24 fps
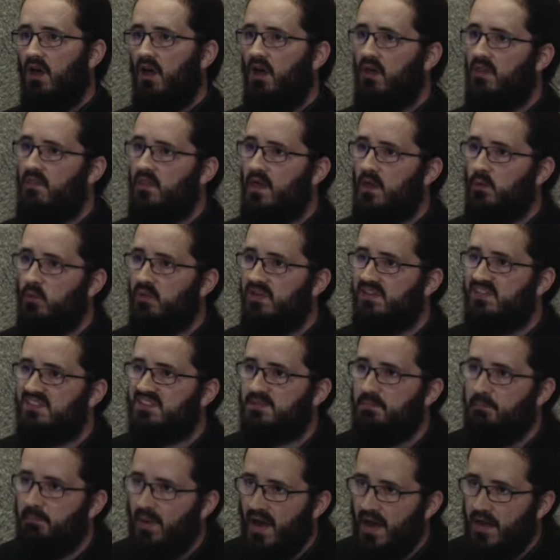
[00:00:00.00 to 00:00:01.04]
And then we
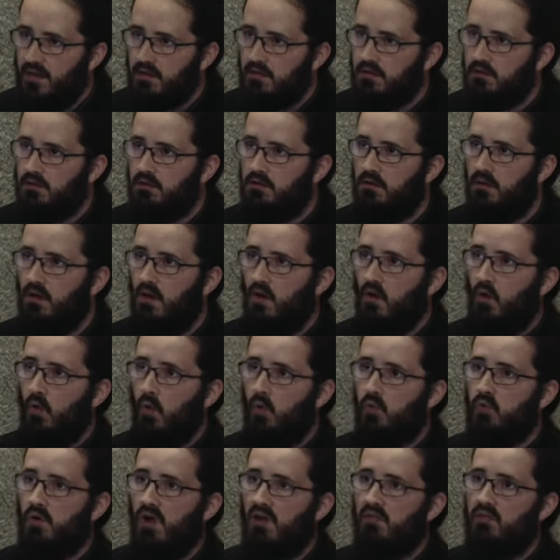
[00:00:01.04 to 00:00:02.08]
spend,
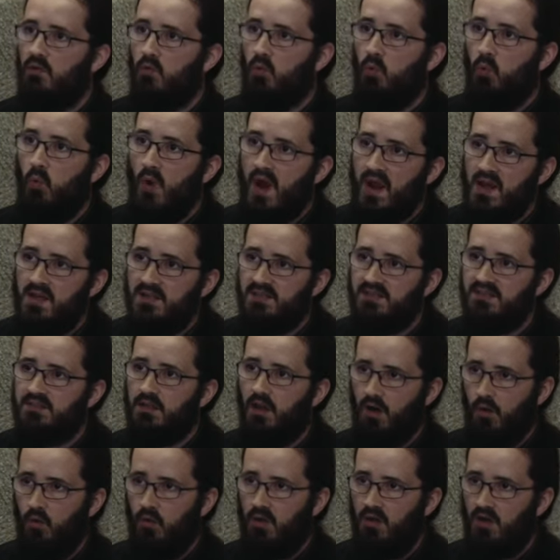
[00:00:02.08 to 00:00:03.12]
or rather waste,
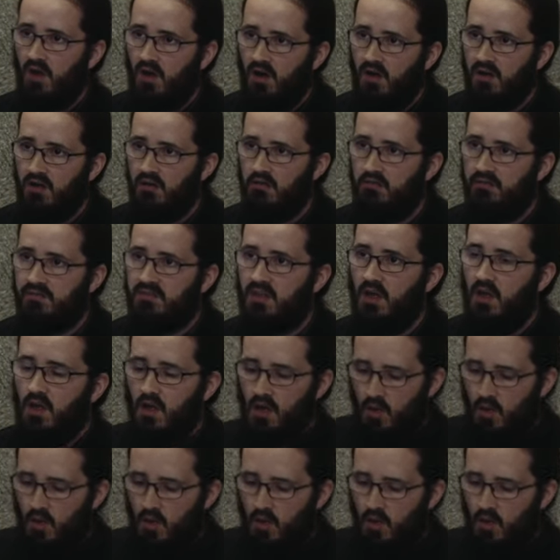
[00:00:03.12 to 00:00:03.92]
our lives